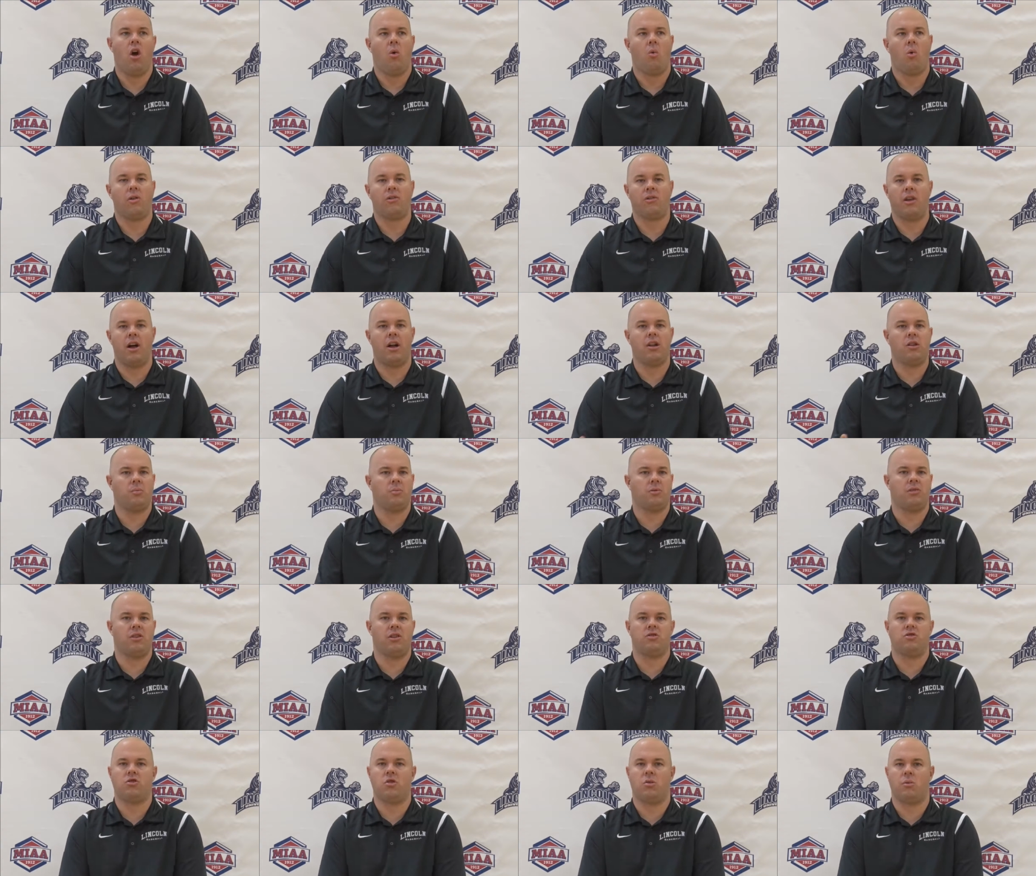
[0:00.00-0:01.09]
Wasn't
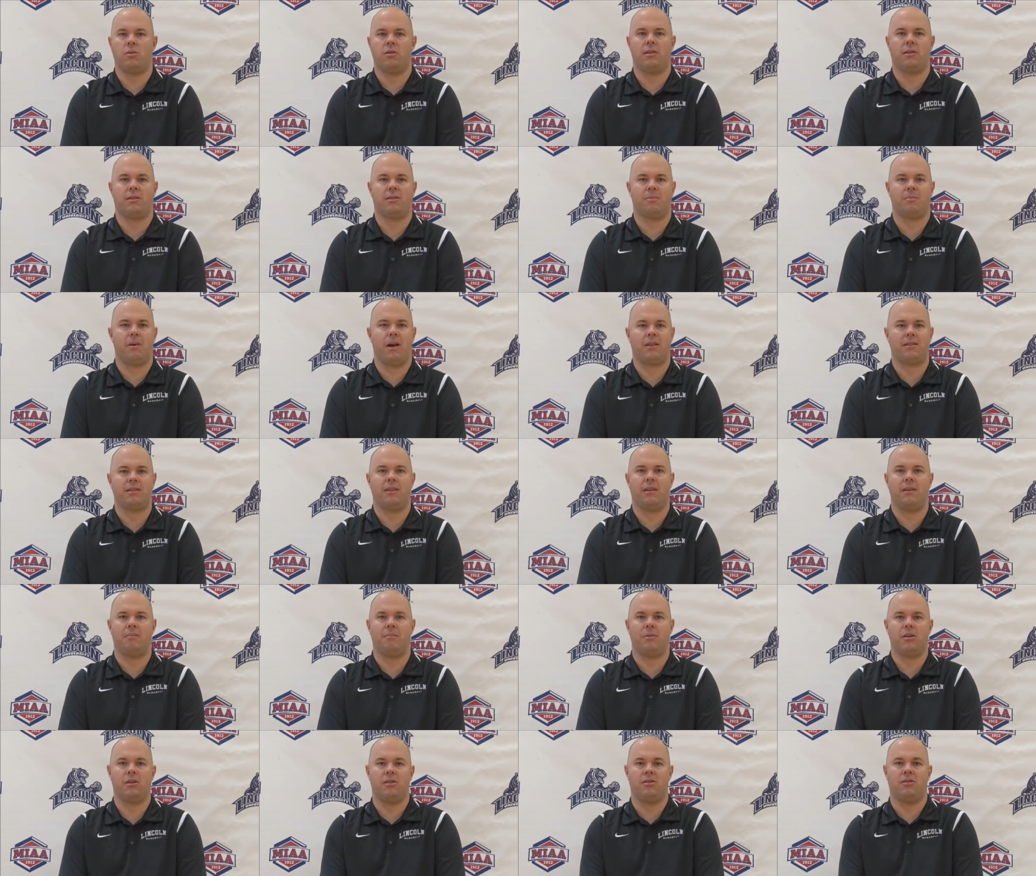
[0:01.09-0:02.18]
100% sure what to expect of him,
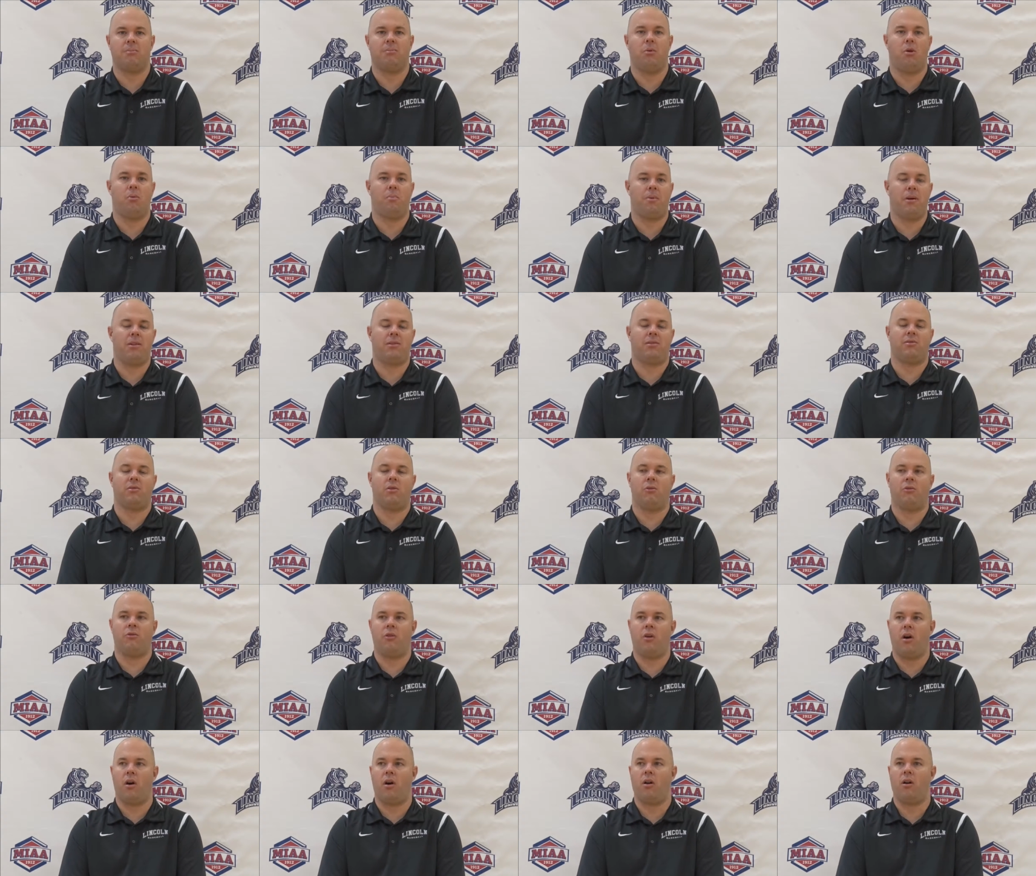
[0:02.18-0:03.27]
but his bullpen so
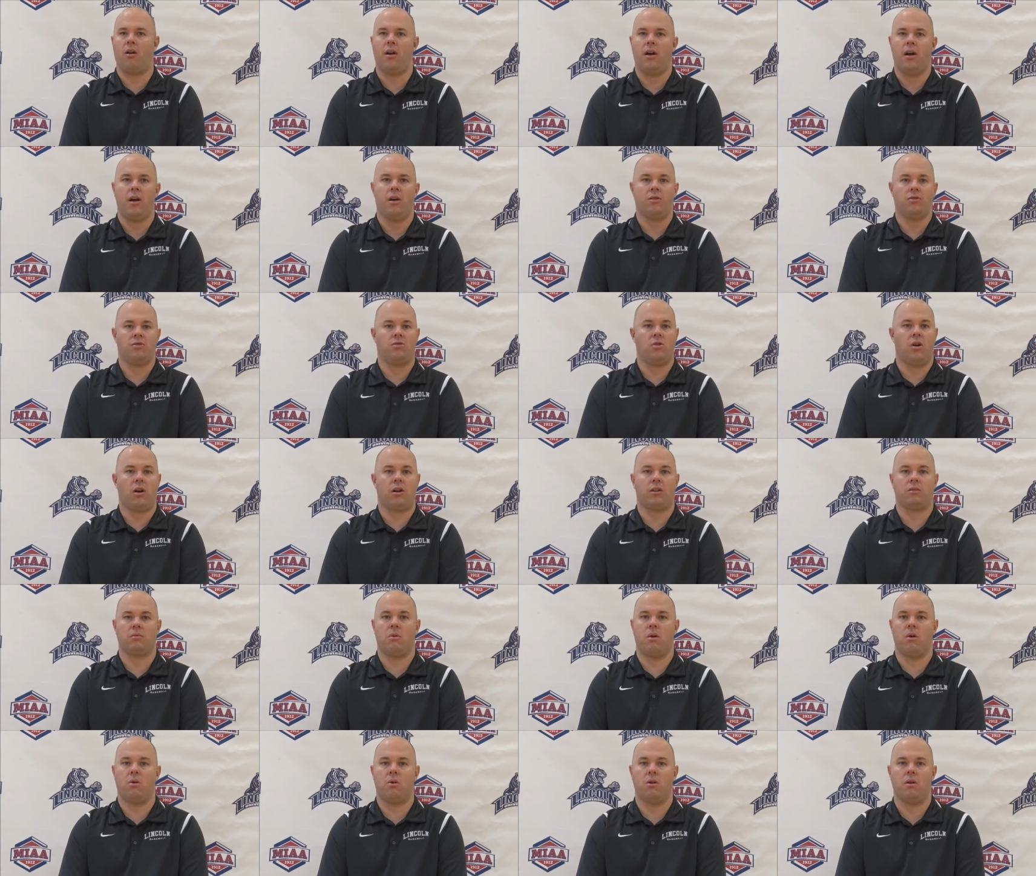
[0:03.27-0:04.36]
far, strike
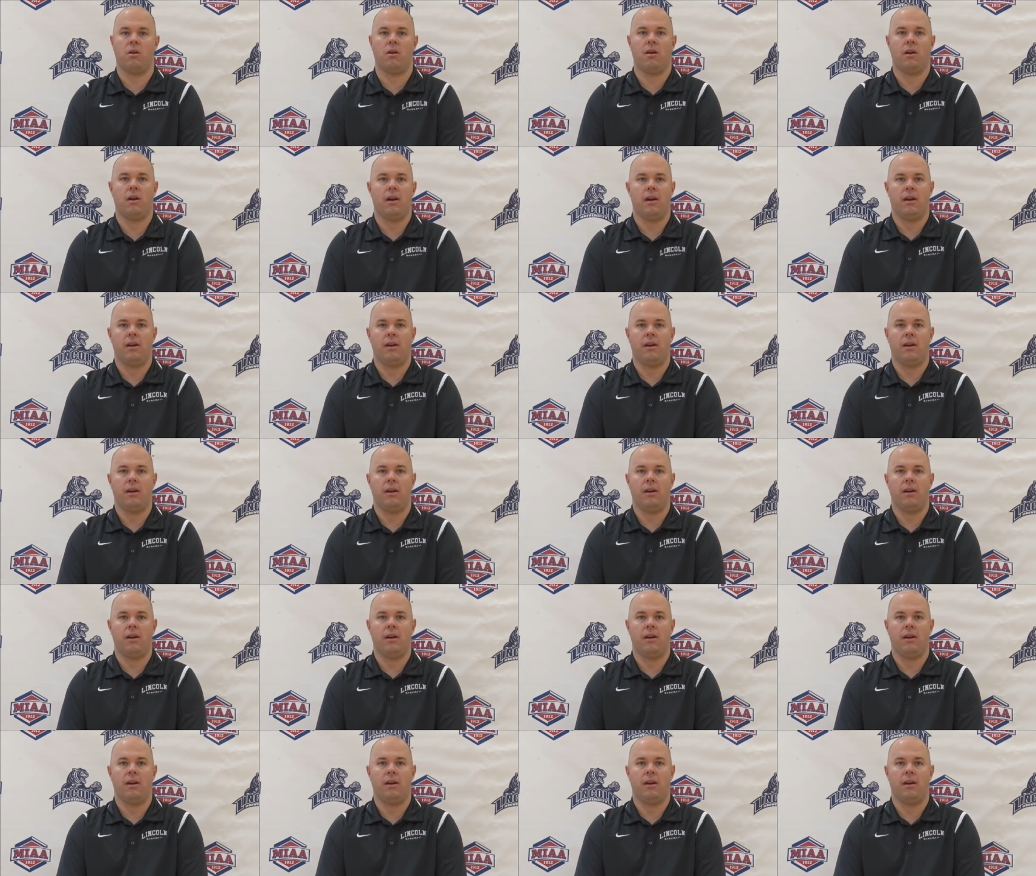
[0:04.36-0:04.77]
thrower.